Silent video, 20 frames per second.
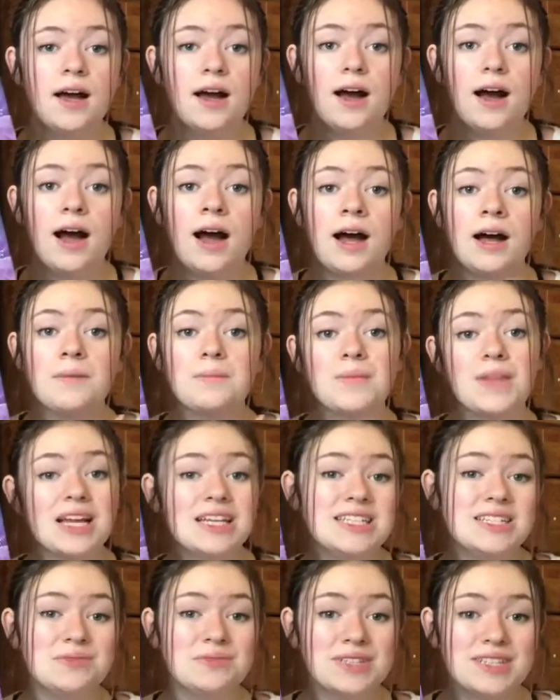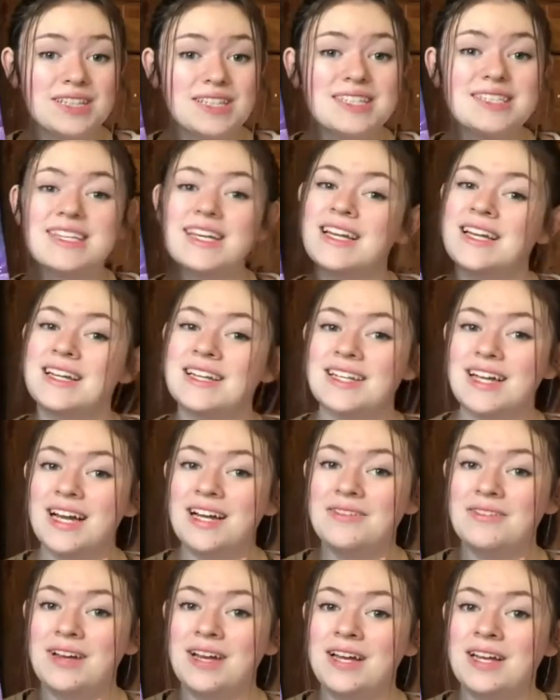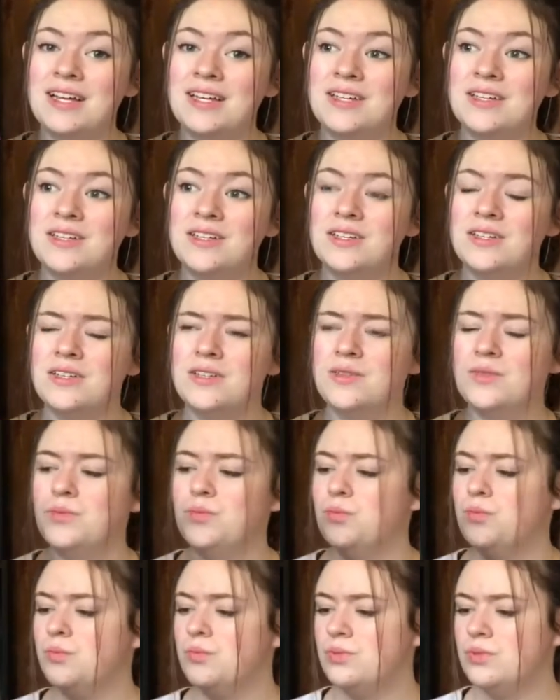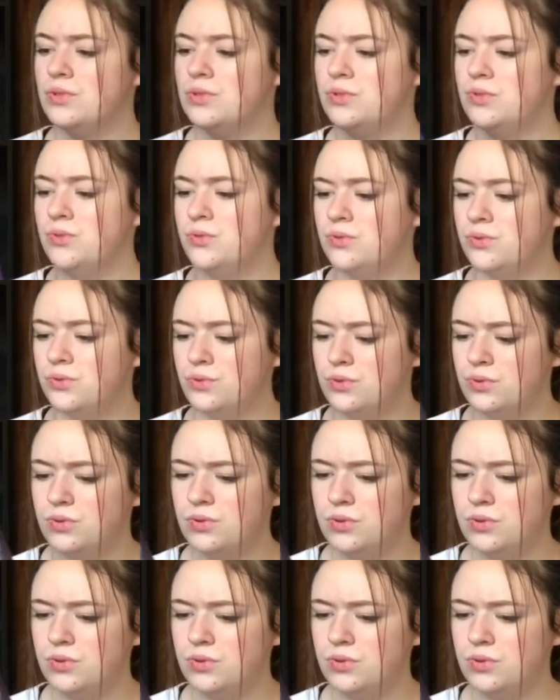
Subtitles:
I did read this, and I read Blue,